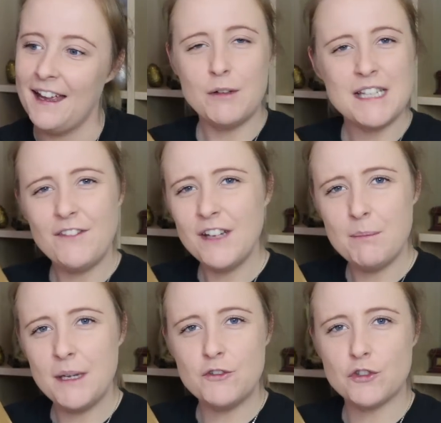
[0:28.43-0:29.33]
I was having a
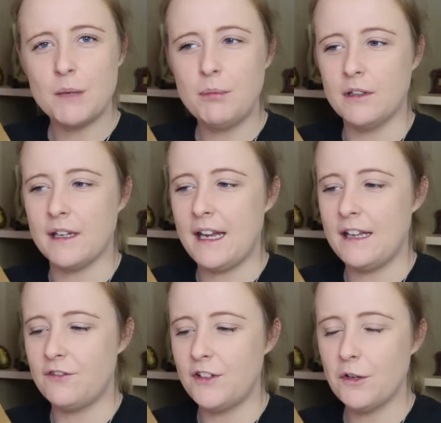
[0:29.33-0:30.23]
bit of trouble
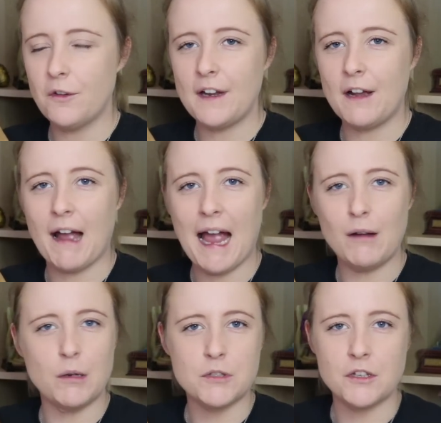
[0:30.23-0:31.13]
in figuring out
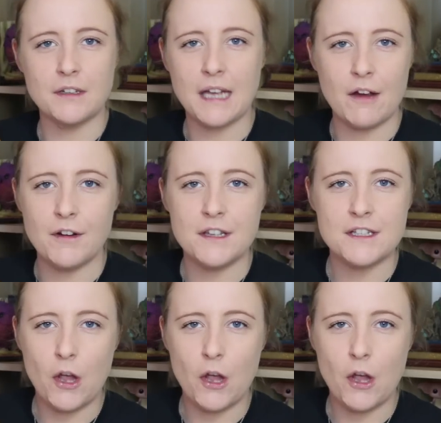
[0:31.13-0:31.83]
how I was going to carry this